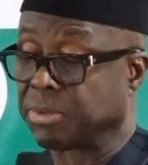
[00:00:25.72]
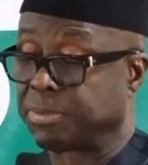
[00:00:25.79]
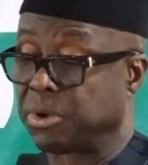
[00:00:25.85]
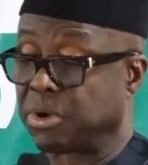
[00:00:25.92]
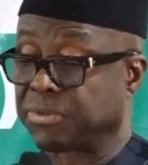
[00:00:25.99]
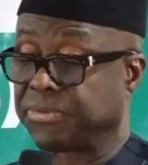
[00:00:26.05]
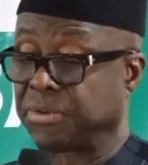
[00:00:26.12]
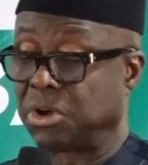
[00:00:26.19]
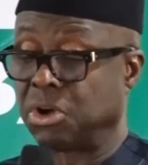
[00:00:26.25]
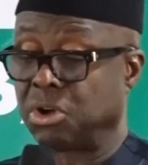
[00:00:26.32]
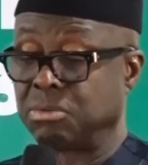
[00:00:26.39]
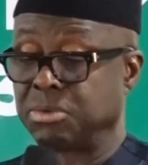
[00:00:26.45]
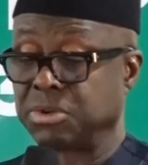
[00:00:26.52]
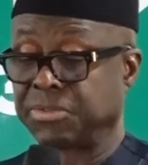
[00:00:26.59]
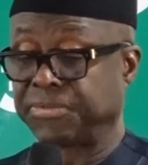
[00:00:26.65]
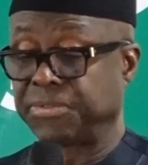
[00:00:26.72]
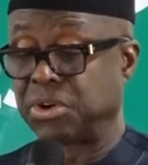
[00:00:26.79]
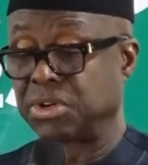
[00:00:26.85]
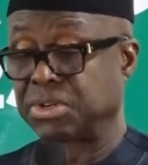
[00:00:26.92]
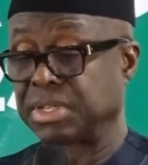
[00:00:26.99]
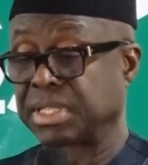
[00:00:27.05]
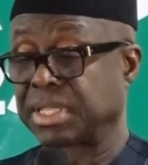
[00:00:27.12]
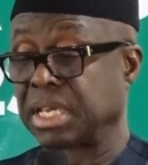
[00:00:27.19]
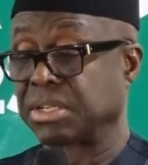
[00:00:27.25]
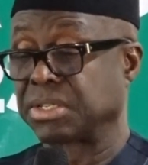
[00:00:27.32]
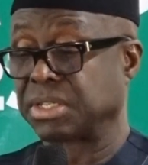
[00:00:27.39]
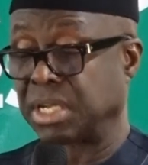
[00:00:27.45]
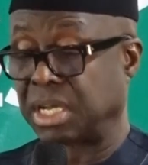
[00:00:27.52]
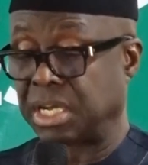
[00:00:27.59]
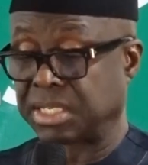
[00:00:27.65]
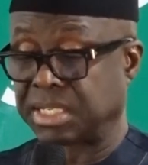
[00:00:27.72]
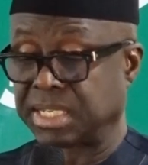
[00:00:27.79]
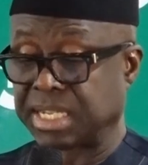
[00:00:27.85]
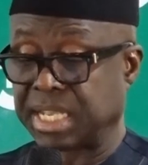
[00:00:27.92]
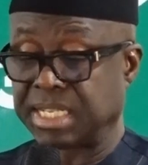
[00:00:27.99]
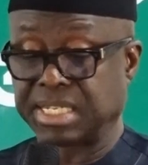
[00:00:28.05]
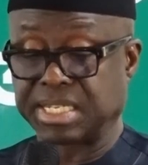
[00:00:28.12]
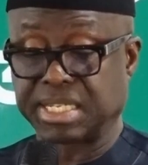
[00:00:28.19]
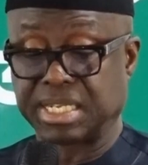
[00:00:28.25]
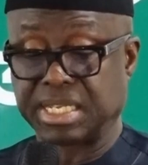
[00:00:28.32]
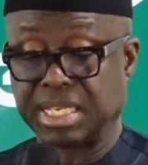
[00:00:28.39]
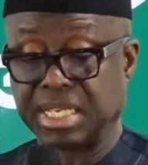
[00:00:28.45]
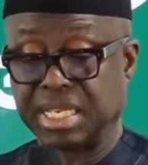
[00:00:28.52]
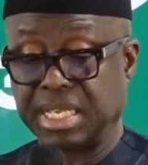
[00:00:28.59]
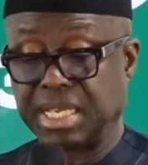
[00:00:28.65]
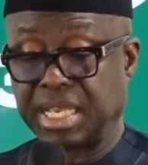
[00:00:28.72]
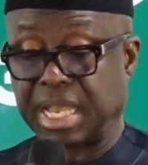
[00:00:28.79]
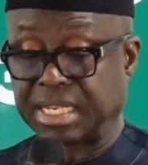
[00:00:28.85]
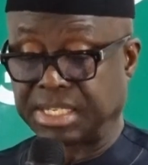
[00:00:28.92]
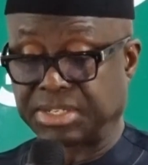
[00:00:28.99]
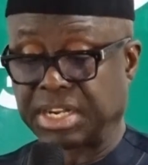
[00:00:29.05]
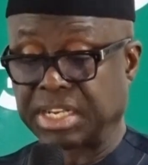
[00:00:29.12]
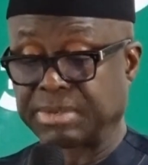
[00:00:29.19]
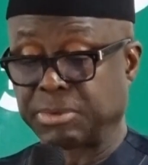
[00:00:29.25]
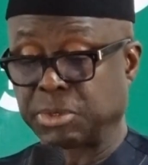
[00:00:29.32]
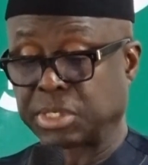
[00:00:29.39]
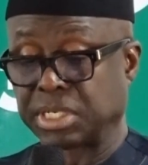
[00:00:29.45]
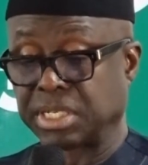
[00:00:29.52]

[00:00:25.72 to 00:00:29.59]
bilateral investment treaty would boost investment.